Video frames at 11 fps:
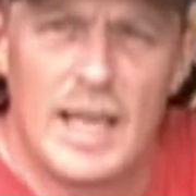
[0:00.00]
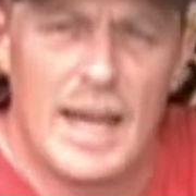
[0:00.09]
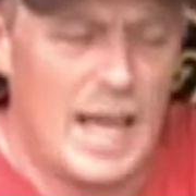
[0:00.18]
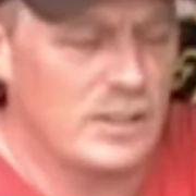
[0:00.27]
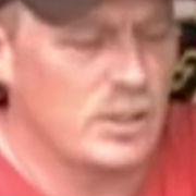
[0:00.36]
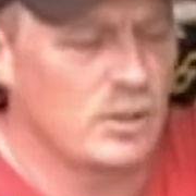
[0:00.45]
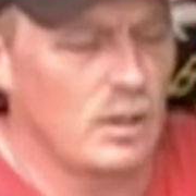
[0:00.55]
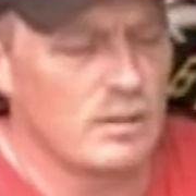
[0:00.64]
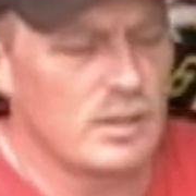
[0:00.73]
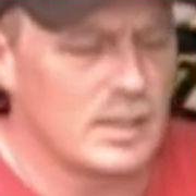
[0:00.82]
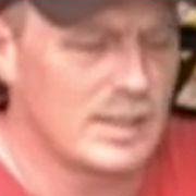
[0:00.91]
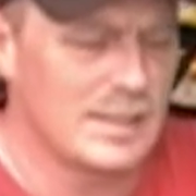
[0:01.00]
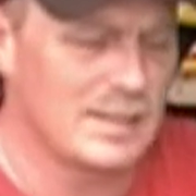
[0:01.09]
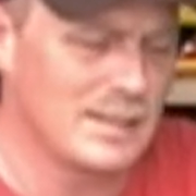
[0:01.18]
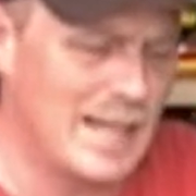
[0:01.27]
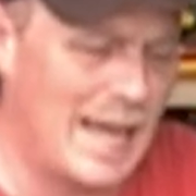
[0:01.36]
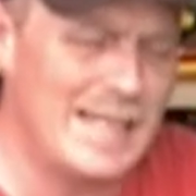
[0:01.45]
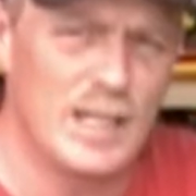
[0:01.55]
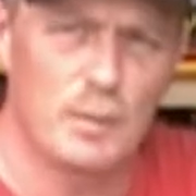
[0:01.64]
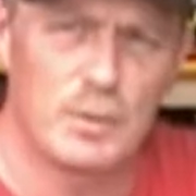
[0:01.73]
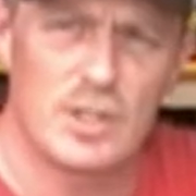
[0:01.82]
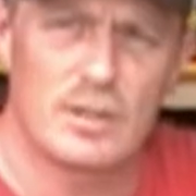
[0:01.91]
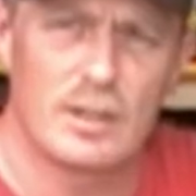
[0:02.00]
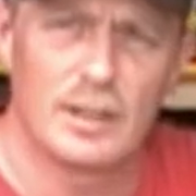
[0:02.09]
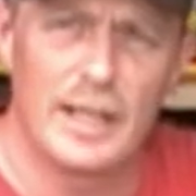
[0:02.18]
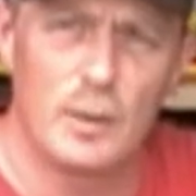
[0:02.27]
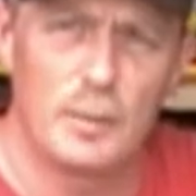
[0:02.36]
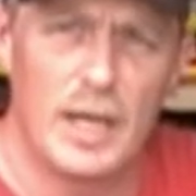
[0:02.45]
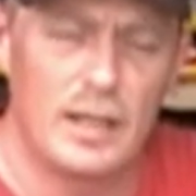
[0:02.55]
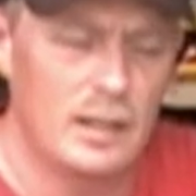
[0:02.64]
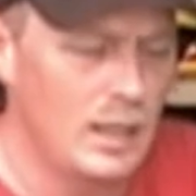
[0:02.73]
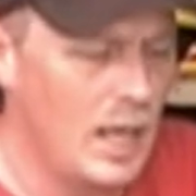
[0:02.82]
it actually starts to tighten up just a little bit,